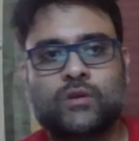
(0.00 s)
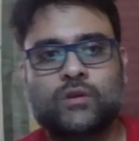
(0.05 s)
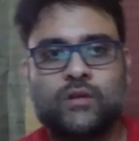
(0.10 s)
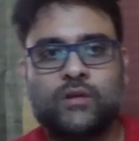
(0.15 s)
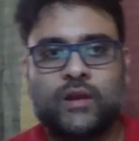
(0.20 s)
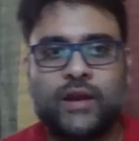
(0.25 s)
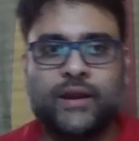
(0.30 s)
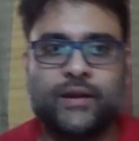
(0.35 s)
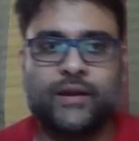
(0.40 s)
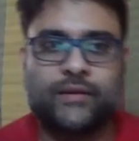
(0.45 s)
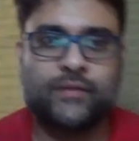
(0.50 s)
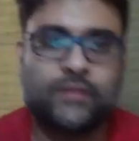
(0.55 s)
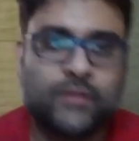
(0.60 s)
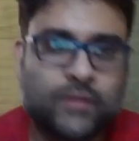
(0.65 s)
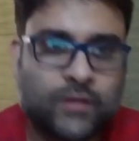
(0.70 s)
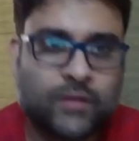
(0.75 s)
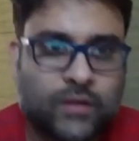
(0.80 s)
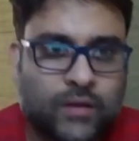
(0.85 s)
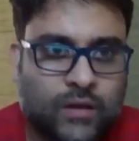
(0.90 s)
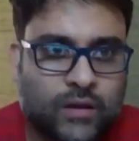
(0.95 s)
Right.
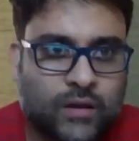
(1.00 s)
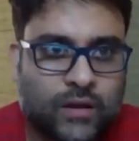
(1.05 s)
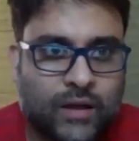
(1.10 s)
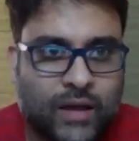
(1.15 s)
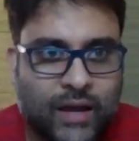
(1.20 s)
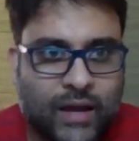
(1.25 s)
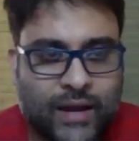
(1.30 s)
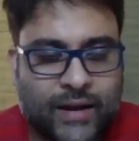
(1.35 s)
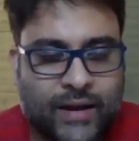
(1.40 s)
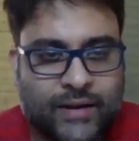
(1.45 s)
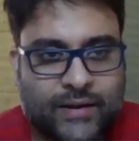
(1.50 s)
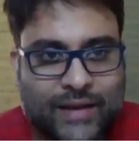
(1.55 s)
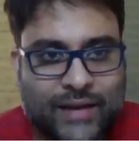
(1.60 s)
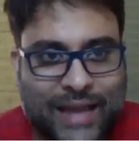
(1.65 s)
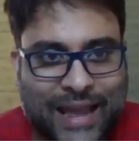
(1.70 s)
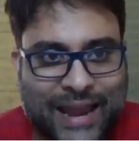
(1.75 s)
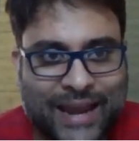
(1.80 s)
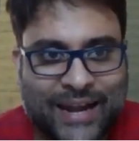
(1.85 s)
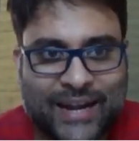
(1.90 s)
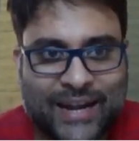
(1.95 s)
And AD
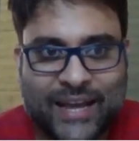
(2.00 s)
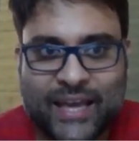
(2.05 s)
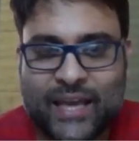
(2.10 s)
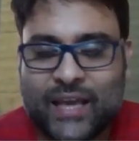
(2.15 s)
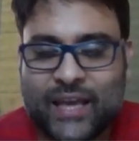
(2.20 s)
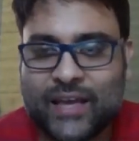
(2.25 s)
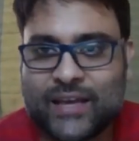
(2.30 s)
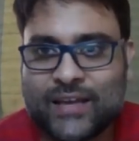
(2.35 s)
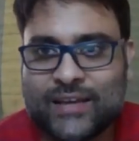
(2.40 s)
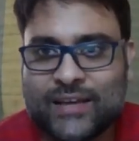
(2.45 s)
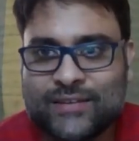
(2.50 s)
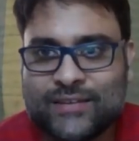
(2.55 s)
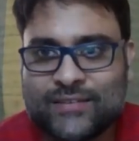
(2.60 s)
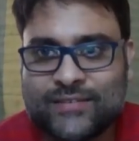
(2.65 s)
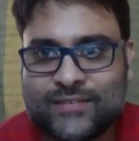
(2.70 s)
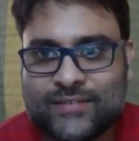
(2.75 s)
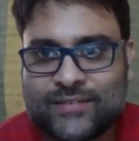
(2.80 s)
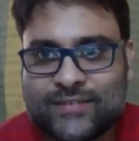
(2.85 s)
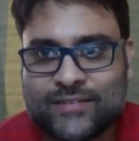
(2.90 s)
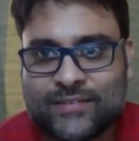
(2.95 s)

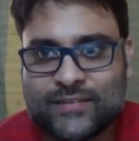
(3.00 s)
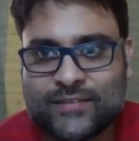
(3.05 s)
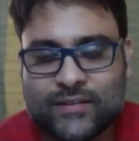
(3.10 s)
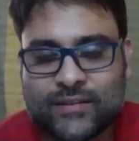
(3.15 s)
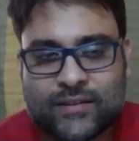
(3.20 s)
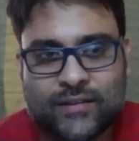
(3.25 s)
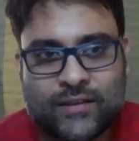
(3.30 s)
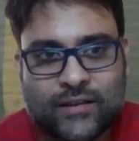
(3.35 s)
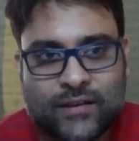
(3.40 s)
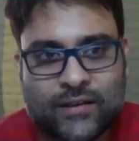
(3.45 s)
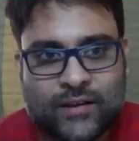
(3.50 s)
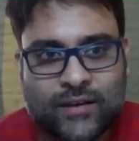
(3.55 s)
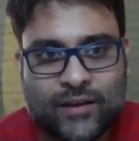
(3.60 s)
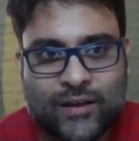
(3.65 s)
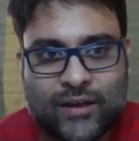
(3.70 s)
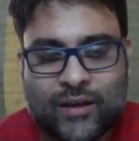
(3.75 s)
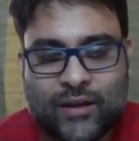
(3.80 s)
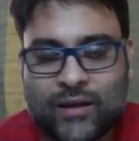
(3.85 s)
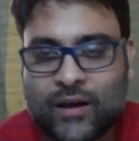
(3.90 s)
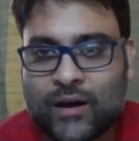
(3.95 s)
is
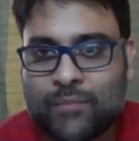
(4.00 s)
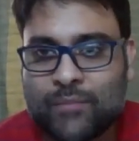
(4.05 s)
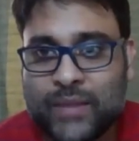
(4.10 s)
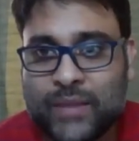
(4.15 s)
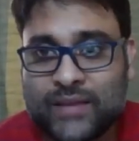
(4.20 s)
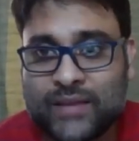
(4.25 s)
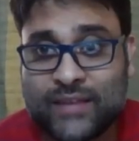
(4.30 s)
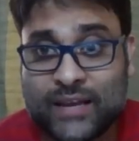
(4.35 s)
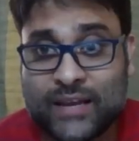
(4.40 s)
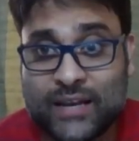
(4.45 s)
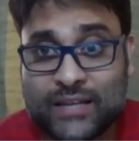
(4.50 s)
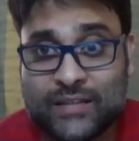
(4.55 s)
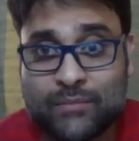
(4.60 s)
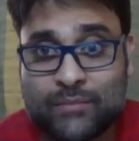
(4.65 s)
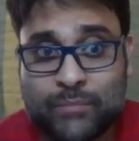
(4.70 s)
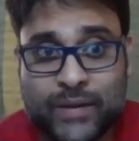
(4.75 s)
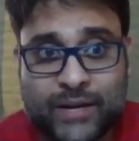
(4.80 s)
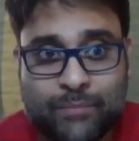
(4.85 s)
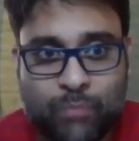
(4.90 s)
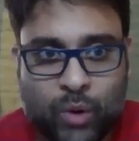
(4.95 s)
basically the
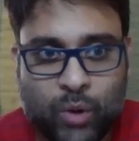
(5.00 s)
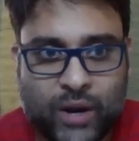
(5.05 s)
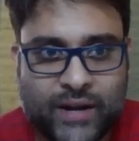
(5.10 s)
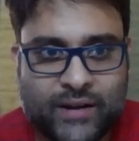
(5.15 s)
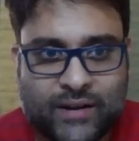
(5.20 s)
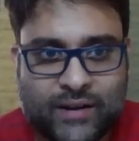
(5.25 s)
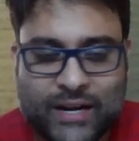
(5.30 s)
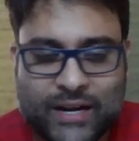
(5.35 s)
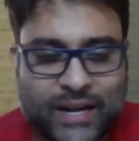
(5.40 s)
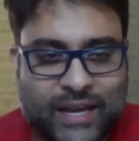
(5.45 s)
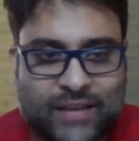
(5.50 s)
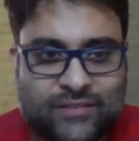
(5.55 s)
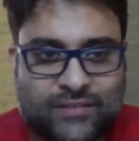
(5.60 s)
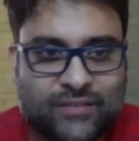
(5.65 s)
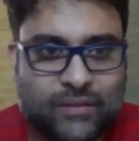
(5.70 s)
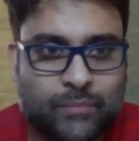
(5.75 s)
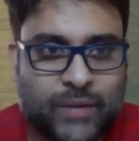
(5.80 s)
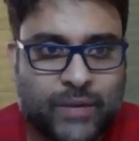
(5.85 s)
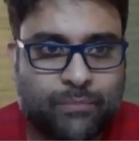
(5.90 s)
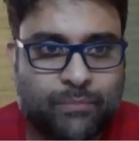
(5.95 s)
midpoint. D is
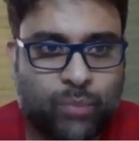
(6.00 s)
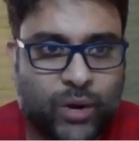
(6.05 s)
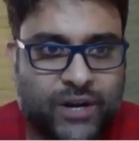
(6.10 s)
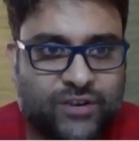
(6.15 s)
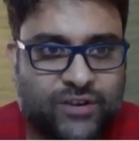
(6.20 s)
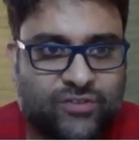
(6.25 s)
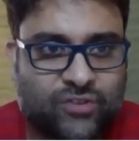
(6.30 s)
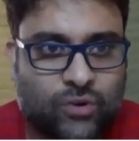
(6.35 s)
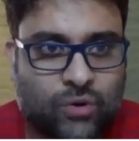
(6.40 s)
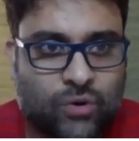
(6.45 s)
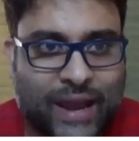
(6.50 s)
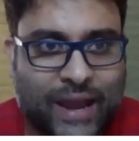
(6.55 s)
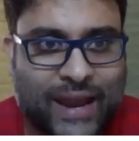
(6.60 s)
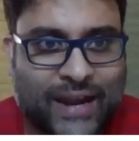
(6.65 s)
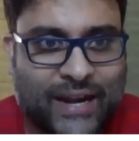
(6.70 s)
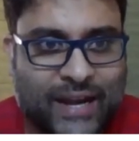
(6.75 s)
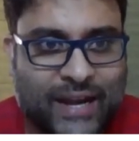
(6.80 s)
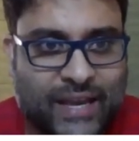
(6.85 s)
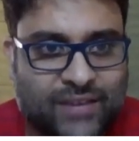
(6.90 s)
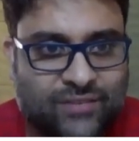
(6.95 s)
the midpoint. So
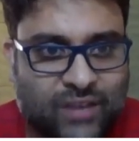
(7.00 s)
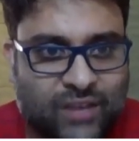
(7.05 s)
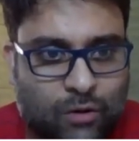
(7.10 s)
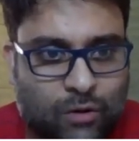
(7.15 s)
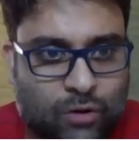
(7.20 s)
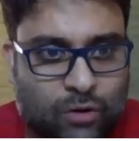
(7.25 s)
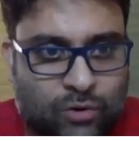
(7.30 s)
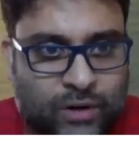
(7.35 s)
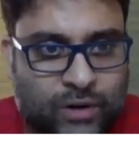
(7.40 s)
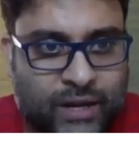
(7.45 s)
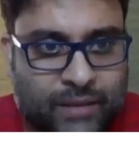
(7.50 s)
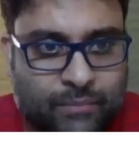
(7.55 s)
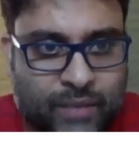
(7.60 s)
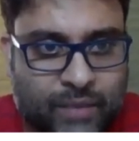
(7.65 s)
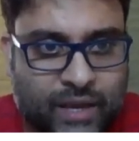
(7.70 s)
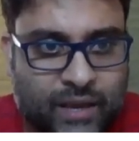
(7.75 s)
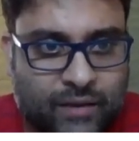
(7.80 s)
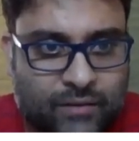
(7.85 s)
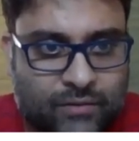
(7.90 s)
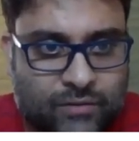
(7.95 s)
AD is equal to
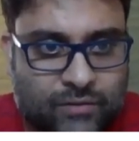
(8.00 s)
DB.